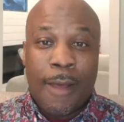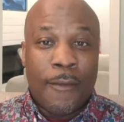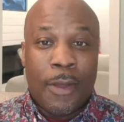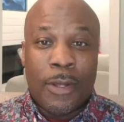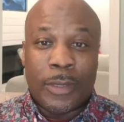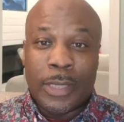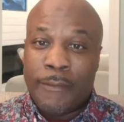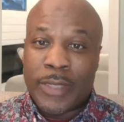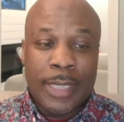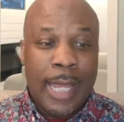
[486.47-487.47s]
Along
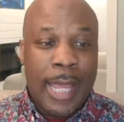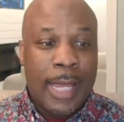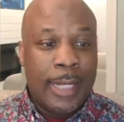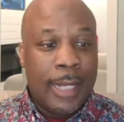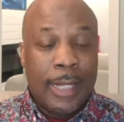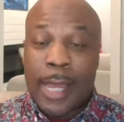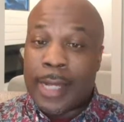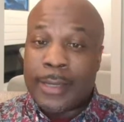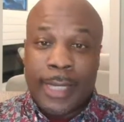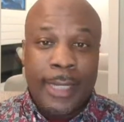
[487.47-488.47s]
also on
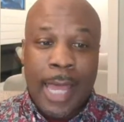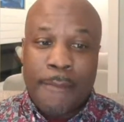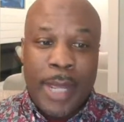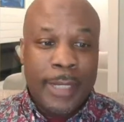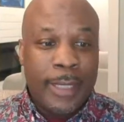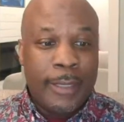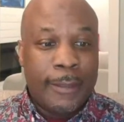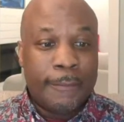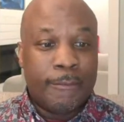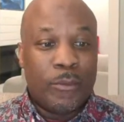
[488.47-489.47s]
the defensive line,
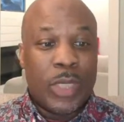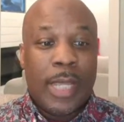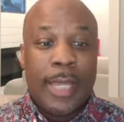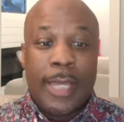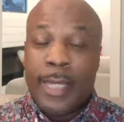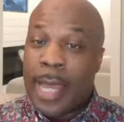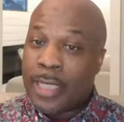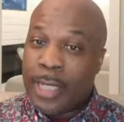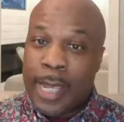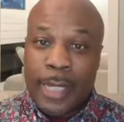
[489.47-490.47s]
like I said, he got
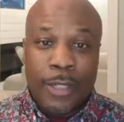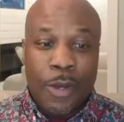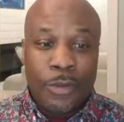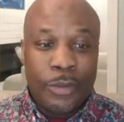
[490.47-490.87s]
McNeil,